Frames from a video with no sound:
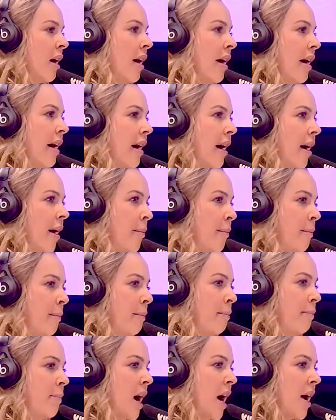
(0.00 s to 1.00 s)

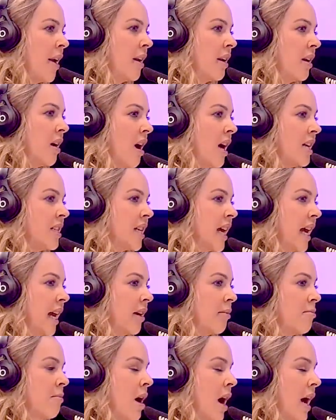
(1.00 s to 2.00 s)
but I
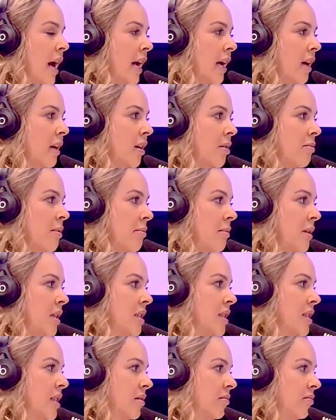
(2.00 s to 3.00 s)
take my
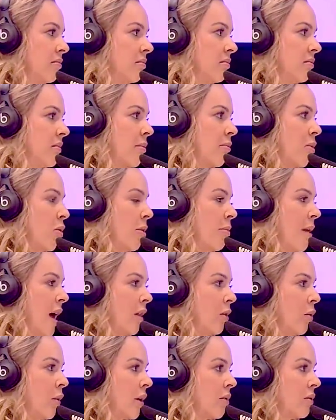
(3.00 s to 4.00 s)
commitments and I'm all
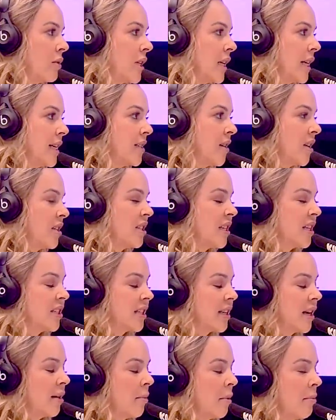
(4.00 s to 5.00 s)
about loyalty, so I just had
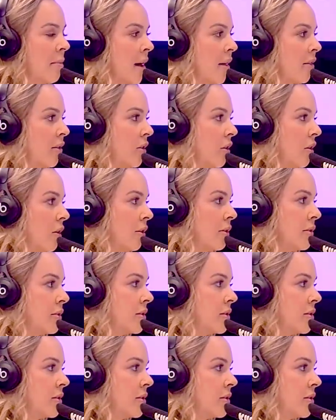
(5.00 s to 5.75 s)
to keep my mouth closed.